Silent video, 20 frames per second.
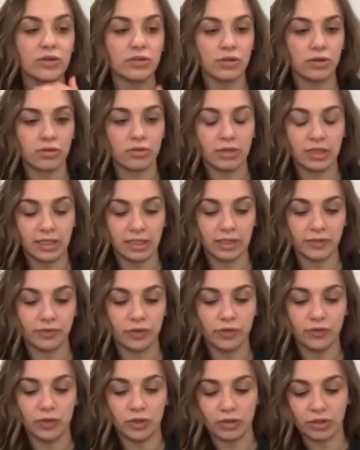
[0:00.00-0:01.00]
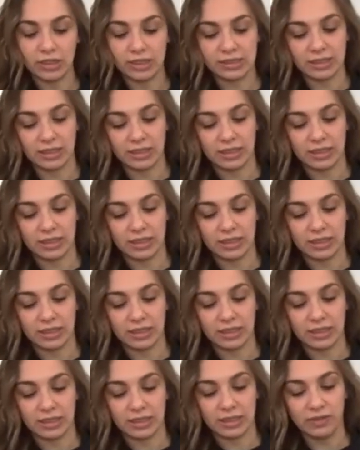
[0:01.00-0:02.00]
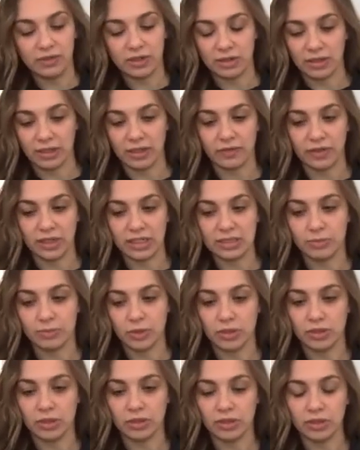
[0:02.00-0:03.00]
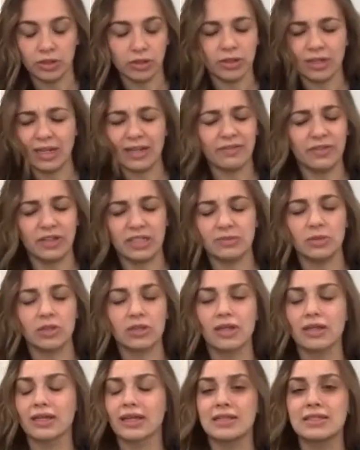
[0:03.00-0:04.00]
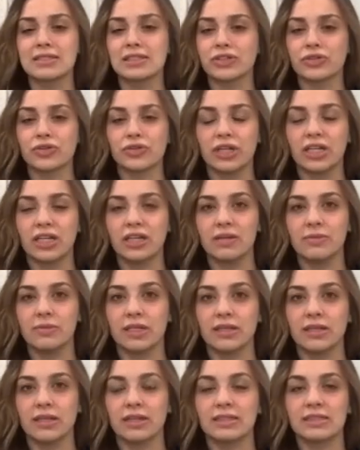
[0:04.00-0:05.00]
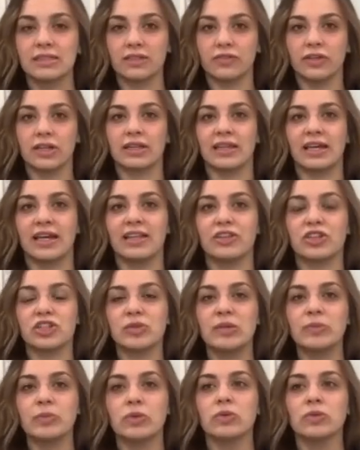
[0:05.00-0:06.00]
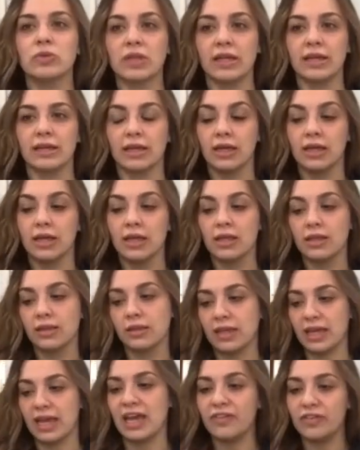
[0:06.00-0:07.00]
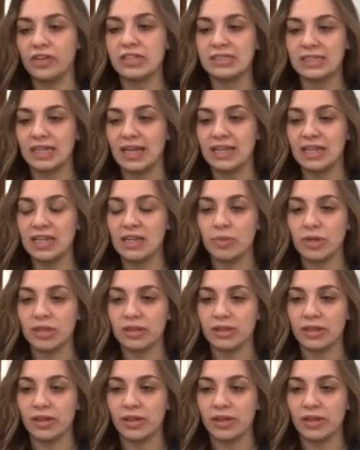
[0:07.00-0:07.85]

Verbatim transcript: know, like if you've noticed, like even on like Facebook, or not Facebook, like Instagram and like stuff like that, there's people who like, they have anxiety, but